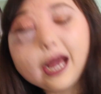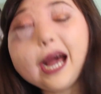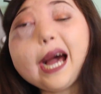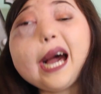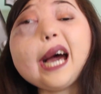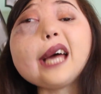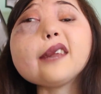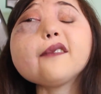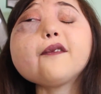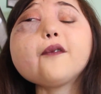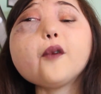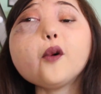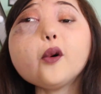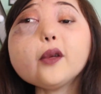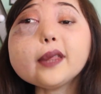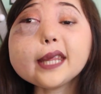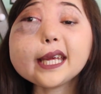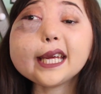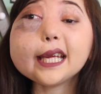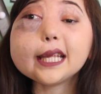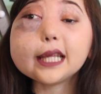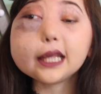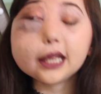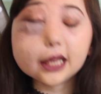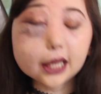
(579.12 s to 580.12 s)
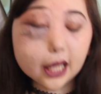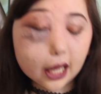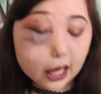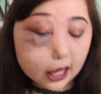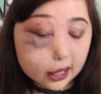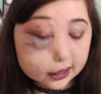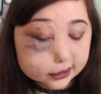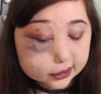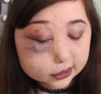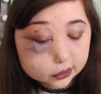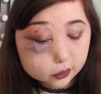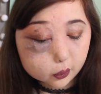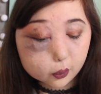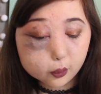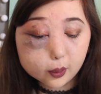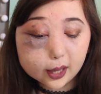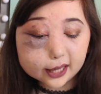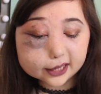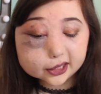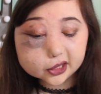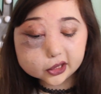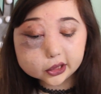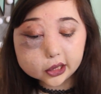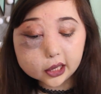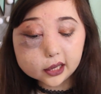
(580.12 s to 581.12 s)
And for the last
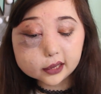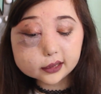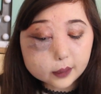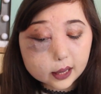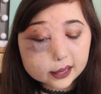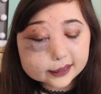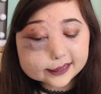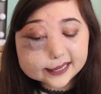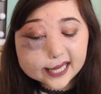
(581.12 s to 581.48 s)
question,